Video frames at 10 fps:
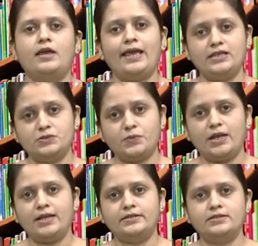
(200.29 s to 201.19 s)
as
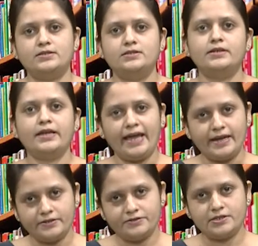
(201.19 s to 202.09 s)
well as
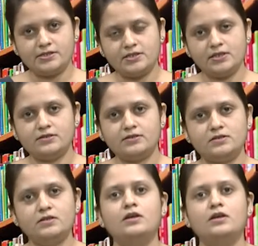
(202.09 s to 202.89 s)
characteristics